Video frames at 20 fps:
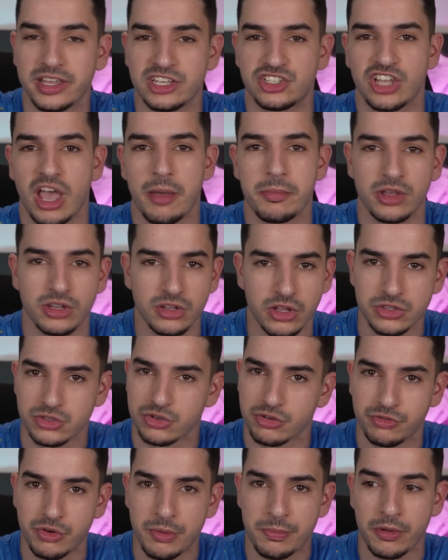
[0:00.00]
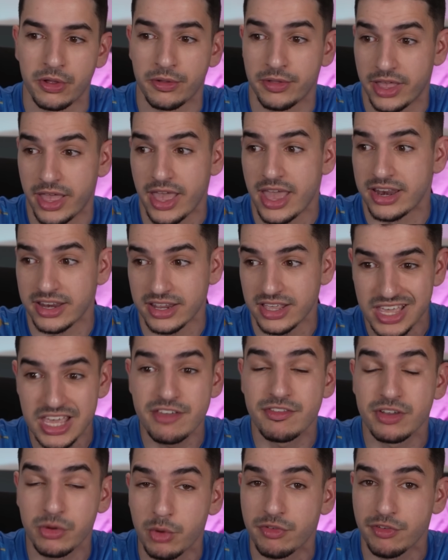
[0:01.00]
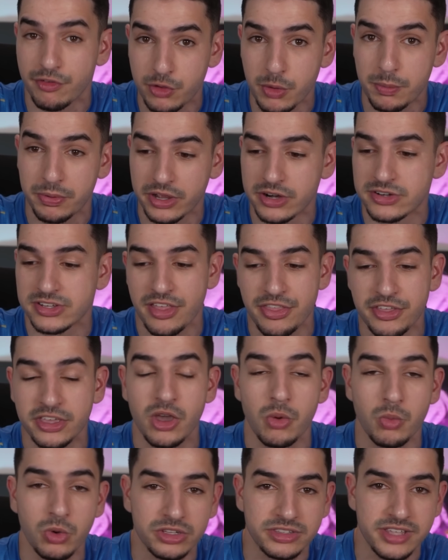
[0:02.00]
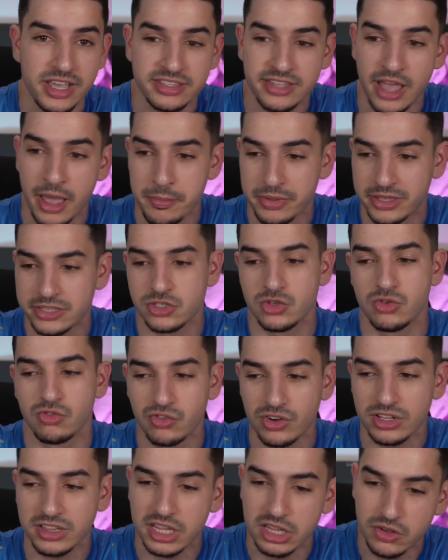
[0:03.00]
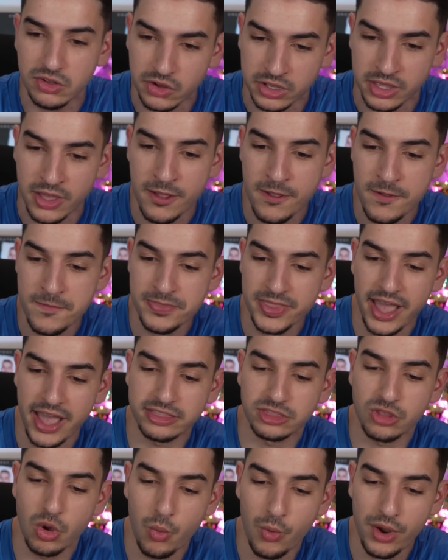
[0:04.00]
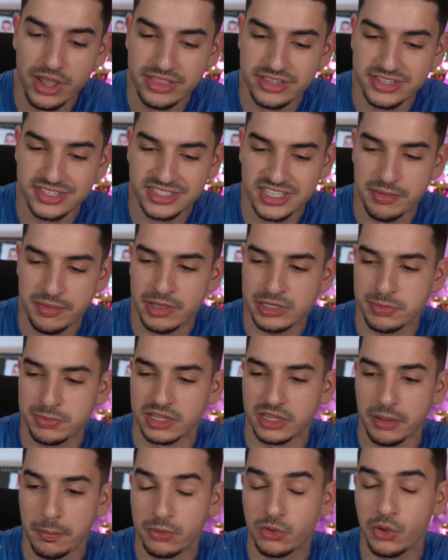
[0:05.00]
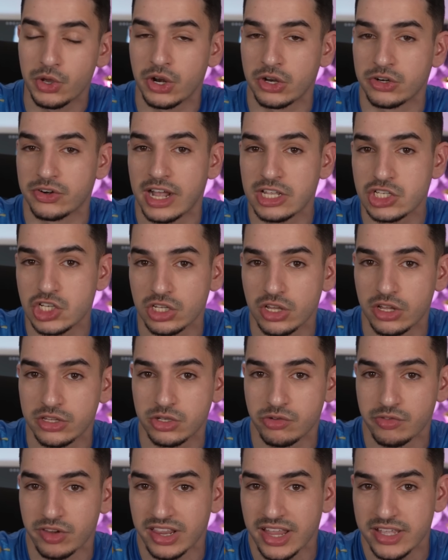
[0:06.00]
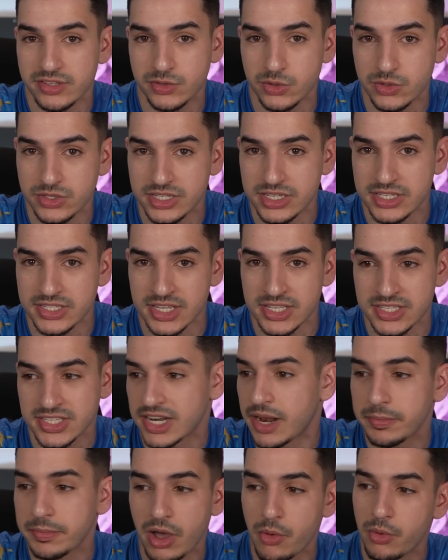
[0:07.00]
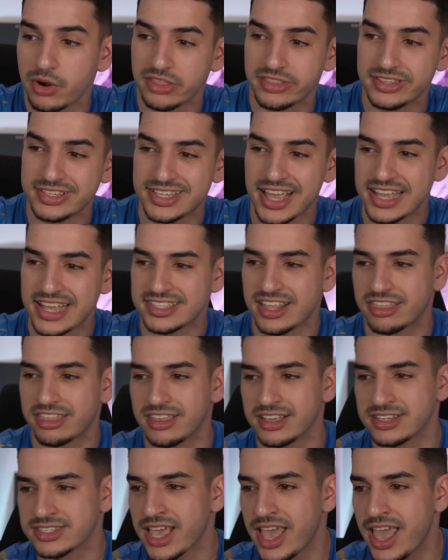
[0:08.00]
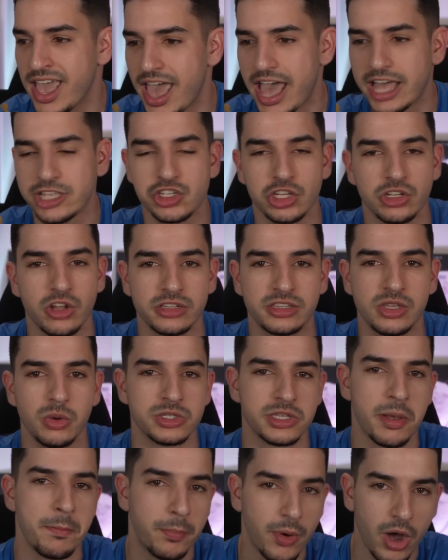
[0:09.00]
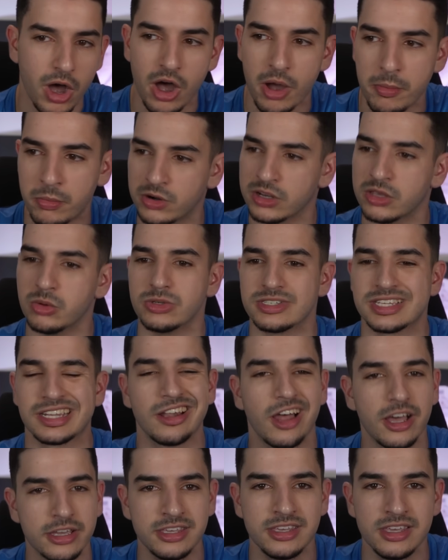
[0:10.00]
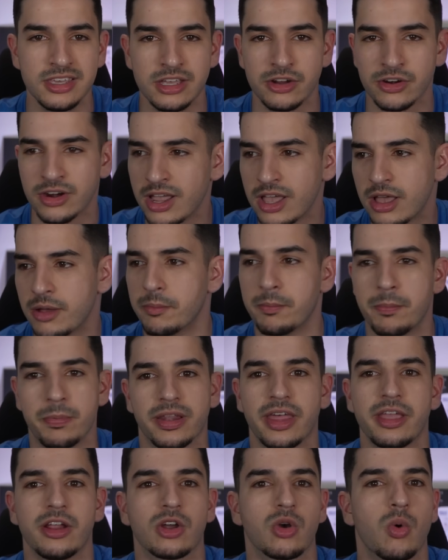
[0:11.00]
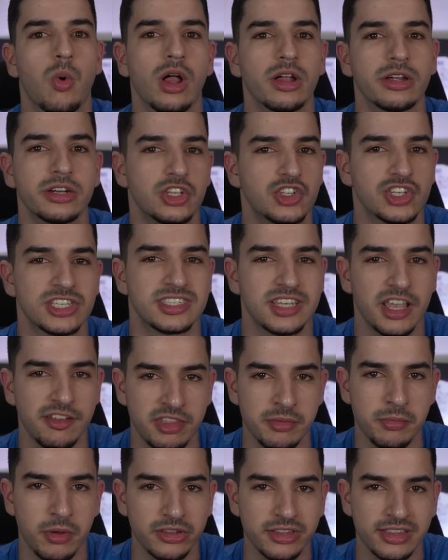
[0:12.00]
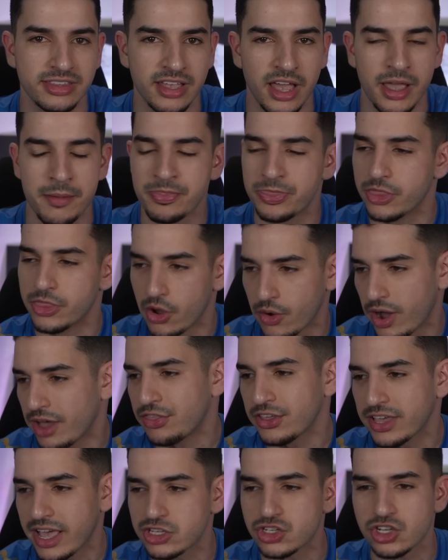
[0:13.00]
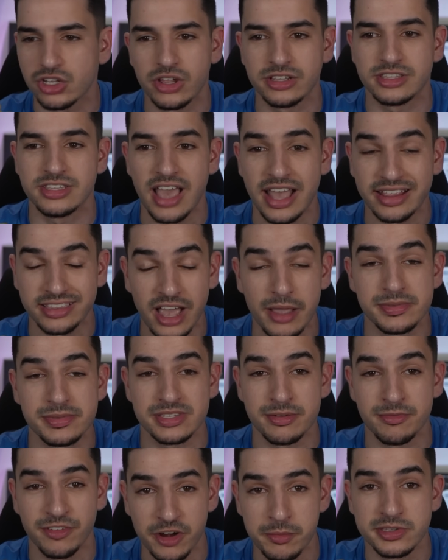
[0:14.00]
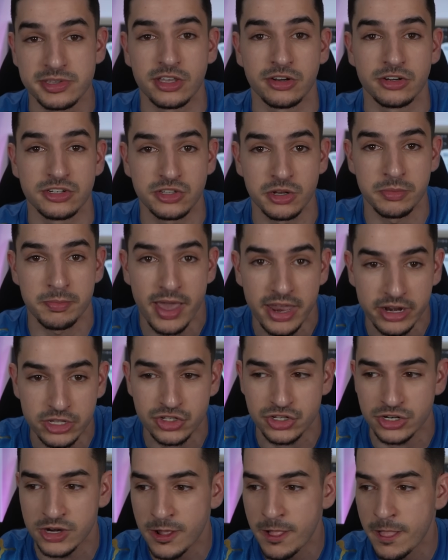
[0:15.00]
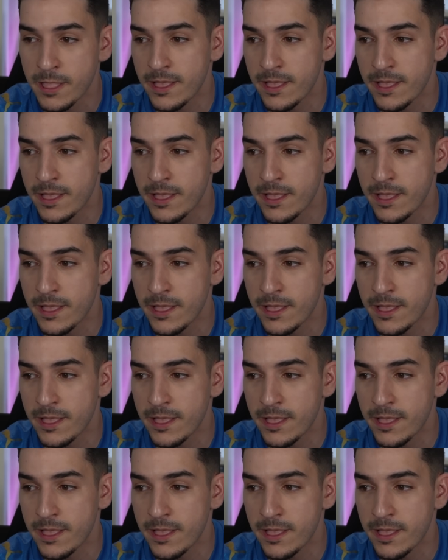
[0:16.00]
Xabi Alonso football. And even with a few players, I think it will take time, because you really look at the way this team has been deployed under Ancelotti over the last few seasons. And I'm not one of these guys that thinks Ancelotti was a bum or he was lucky or player quality just saved him all the time. No, I think Ancelotti at times is a very misunderstood manager.